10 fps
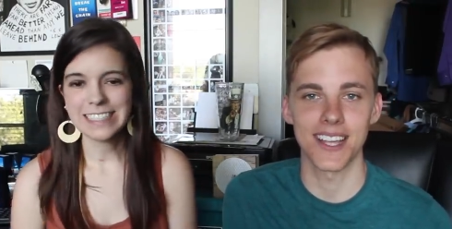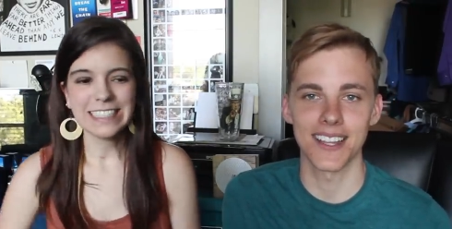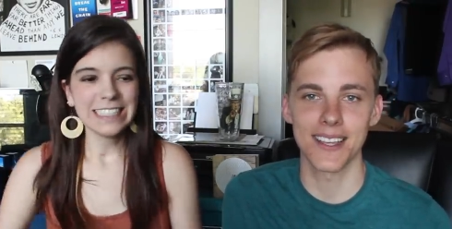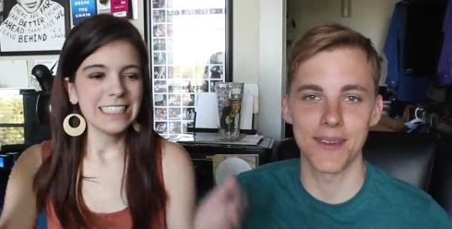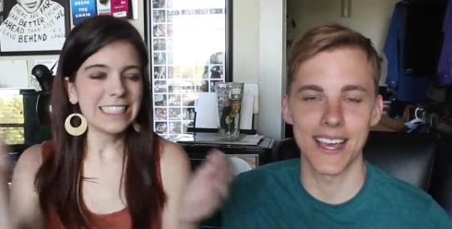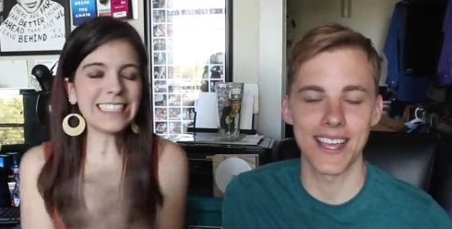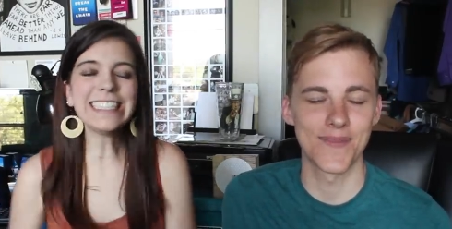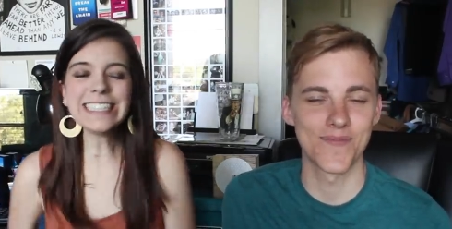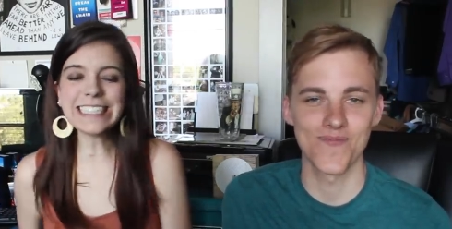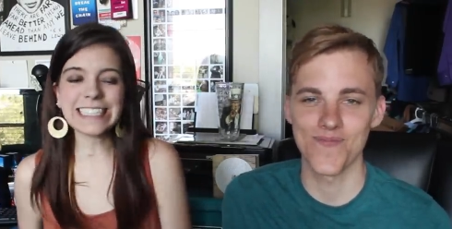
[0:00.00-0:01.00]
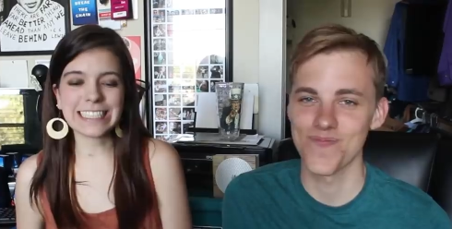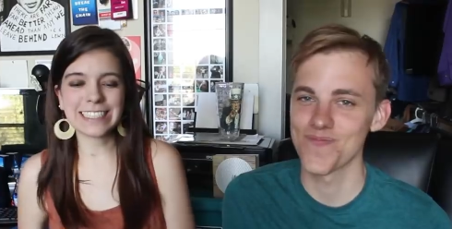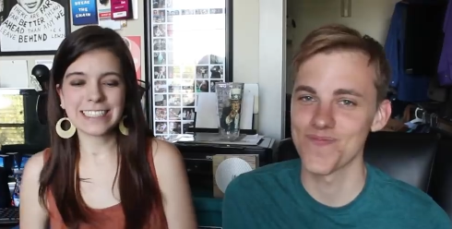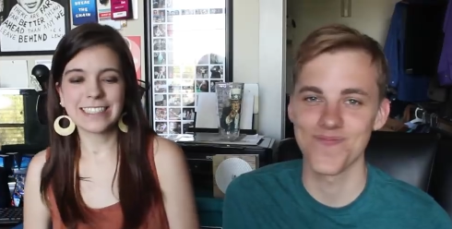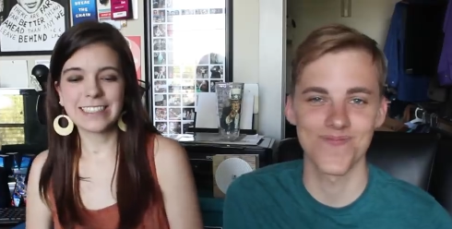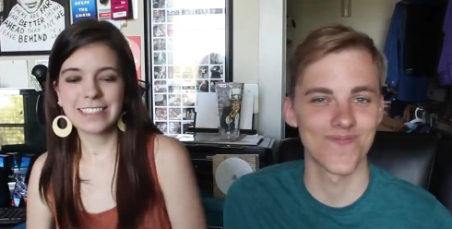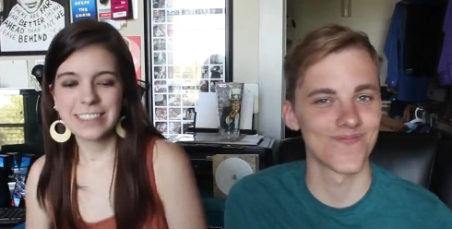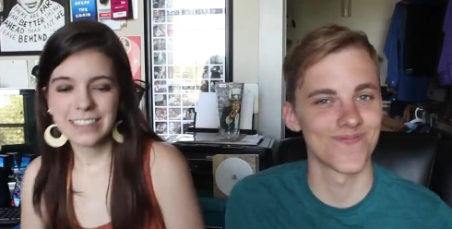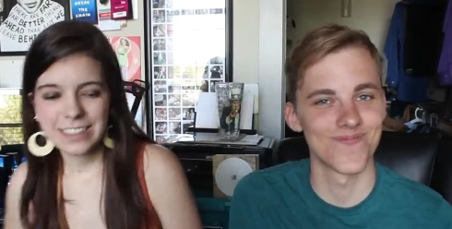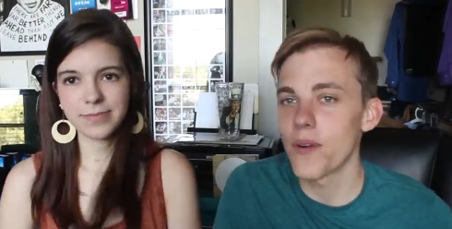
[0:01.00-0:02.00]
Speaker 1: Ali man. Dang it!
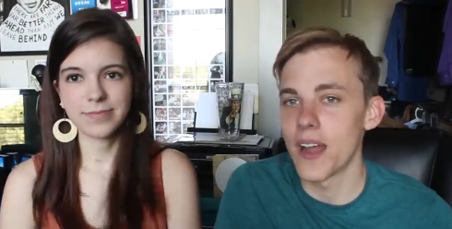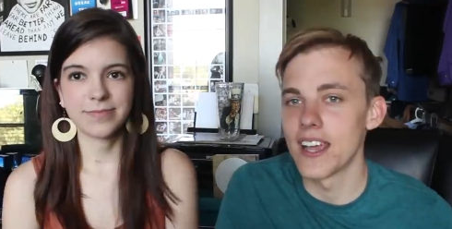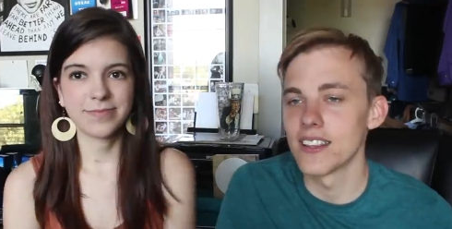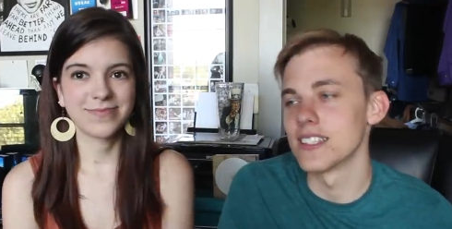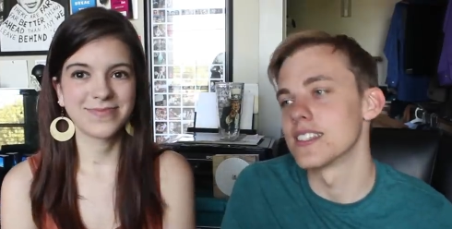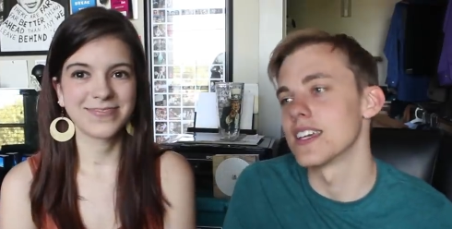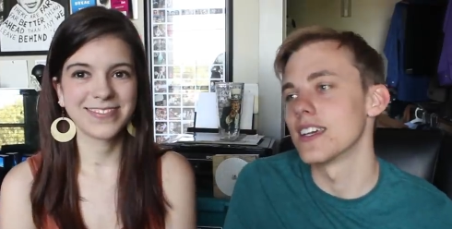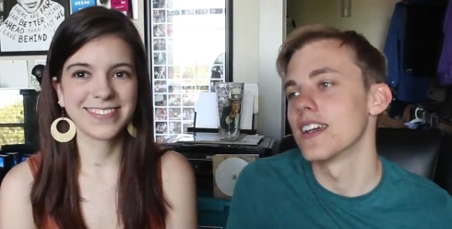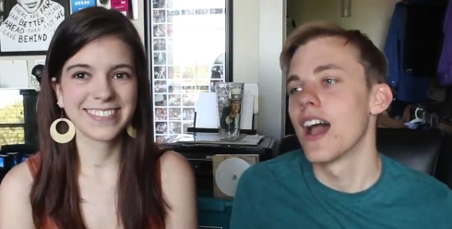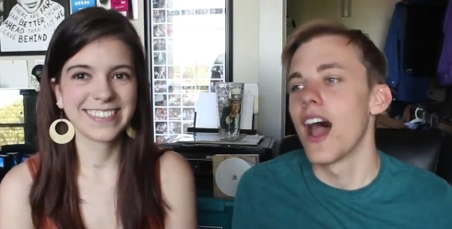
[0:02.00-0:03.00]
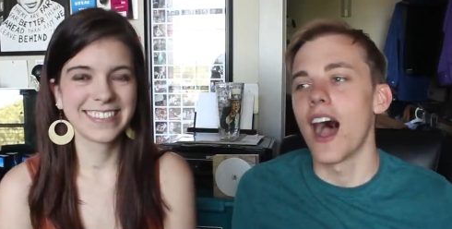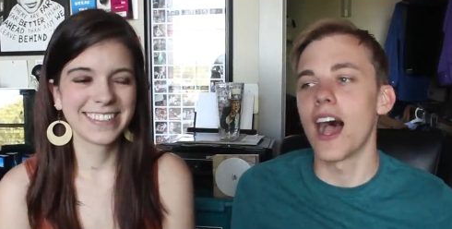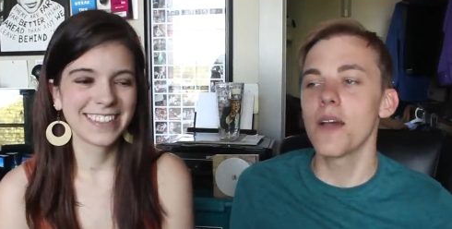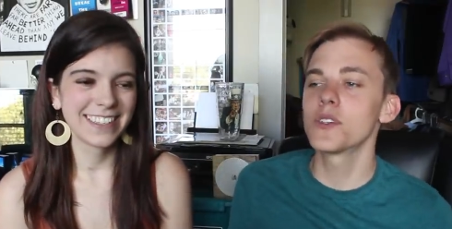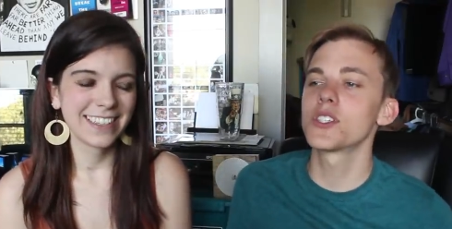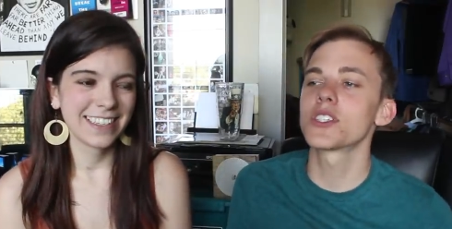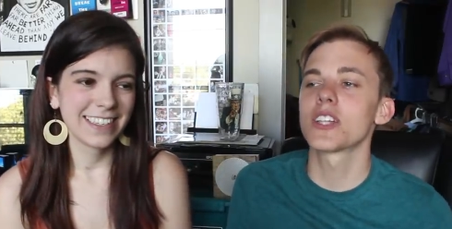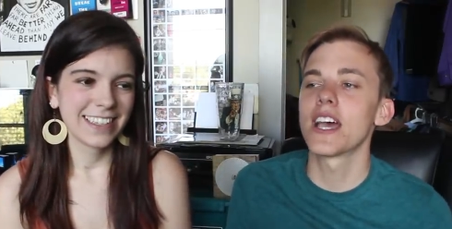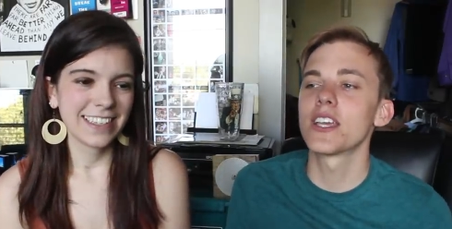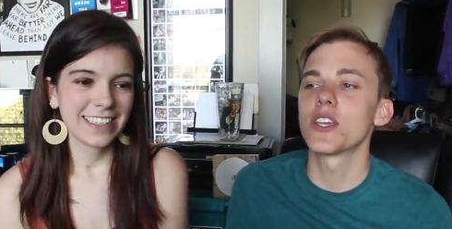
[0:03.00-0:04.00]
Mm. All right, Lizzie. I would
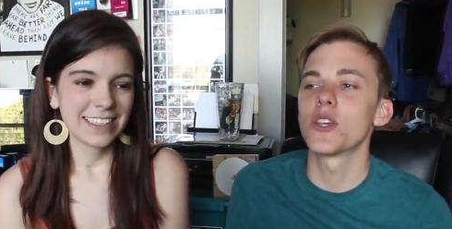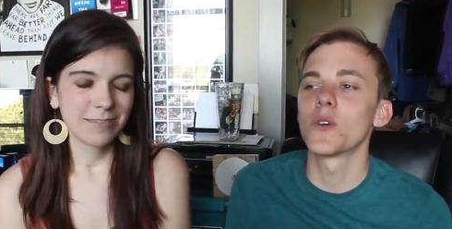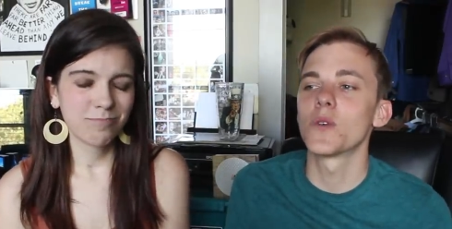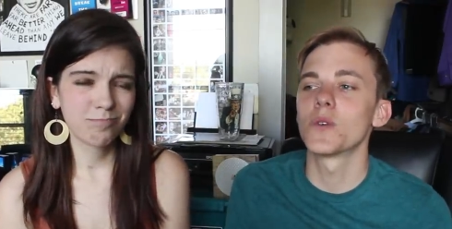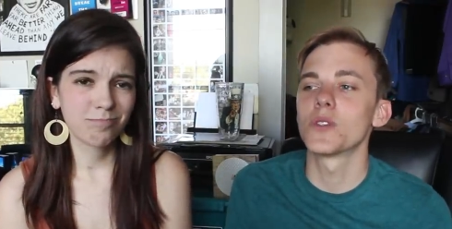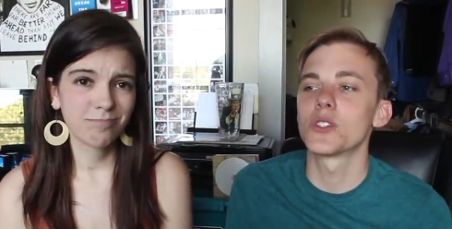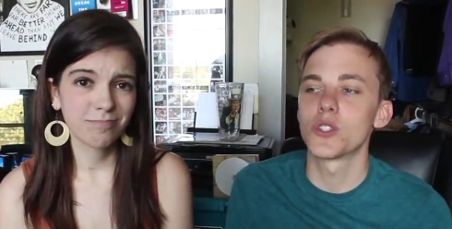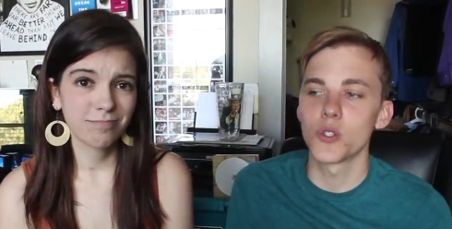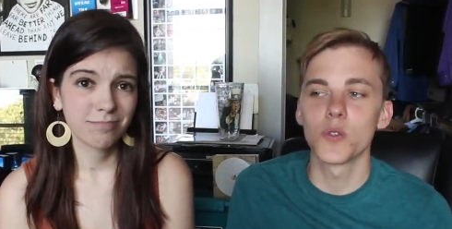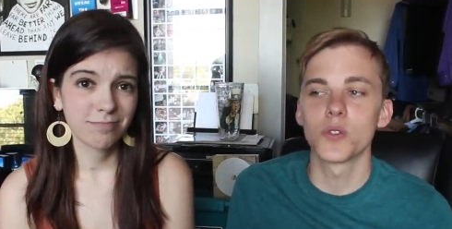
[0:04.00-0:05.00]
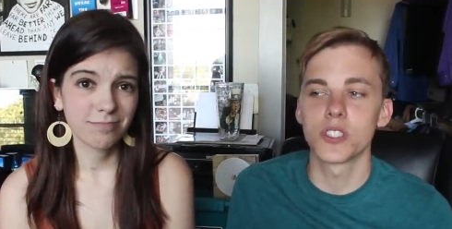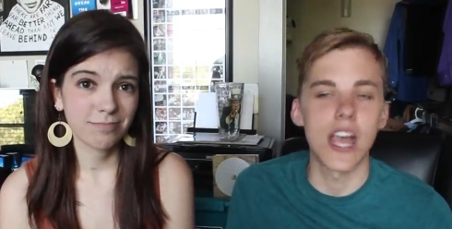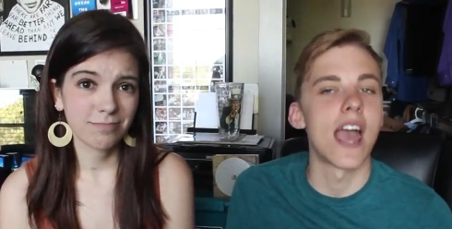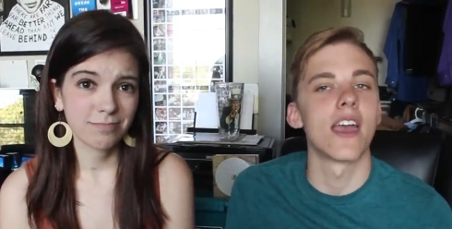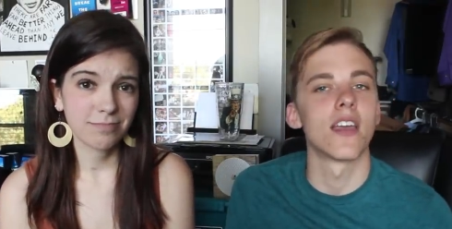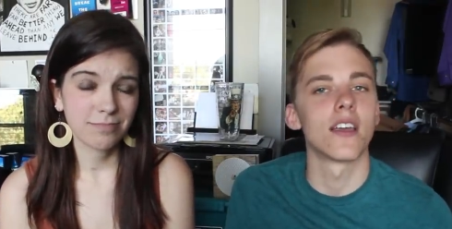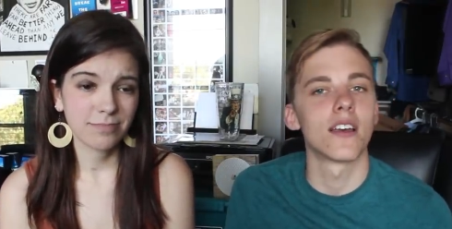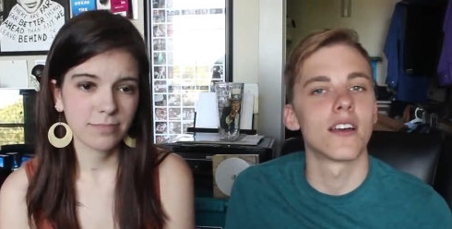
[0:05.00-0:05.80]
just like you to say